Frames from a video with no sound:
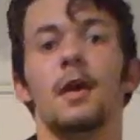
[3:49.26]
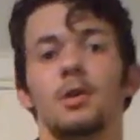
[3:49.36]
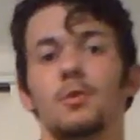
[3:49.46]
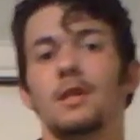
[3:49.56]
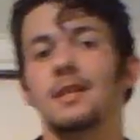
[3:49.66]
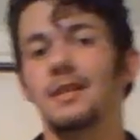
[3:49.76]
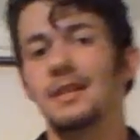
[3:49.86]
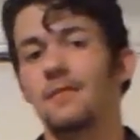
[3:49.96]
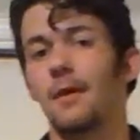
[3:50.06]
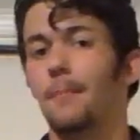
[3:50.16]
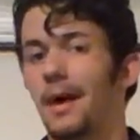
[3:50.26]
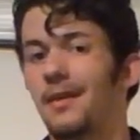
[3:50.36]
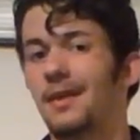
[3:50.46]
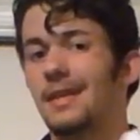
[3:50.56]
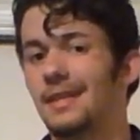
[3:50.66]
You want to leave
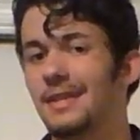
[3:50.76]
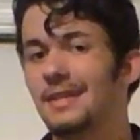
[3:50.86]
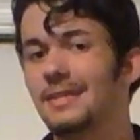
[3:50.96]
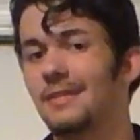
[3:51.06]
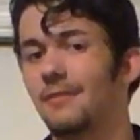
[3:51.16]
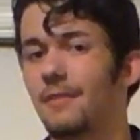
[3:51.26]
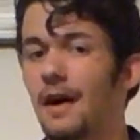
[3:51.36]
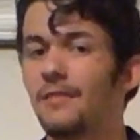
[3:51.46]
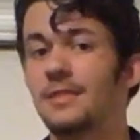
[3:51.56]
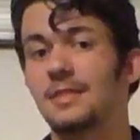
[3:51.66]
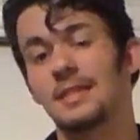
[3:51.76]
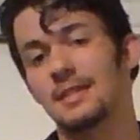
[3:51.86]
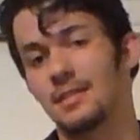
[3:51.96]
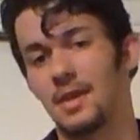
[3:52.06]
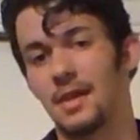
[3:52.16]
about at least 5 to 6
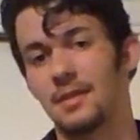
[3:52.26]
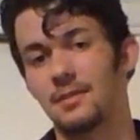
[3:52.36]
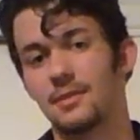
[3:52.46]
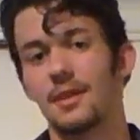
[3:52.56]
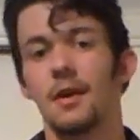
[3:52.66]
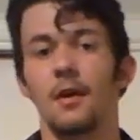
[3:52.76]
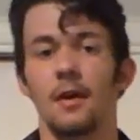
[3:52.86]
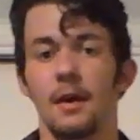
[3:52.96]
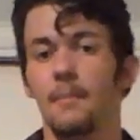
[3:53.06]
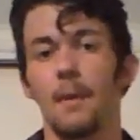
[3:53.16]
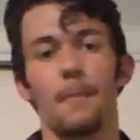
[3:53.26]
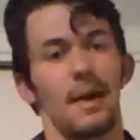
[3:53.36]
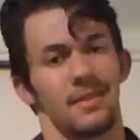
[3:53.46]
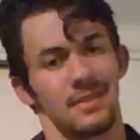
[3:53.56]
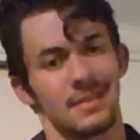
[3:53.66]
lines,
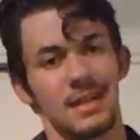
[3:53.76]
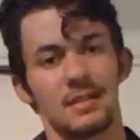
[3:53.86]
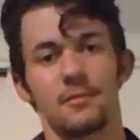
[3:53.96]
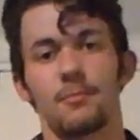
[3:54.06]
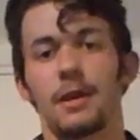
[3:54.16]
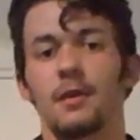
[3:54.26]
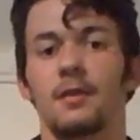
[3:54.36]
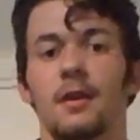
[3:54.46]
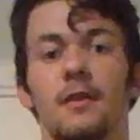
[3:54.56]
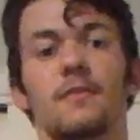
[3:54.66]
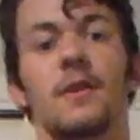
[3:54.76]
about the size of a paragraph.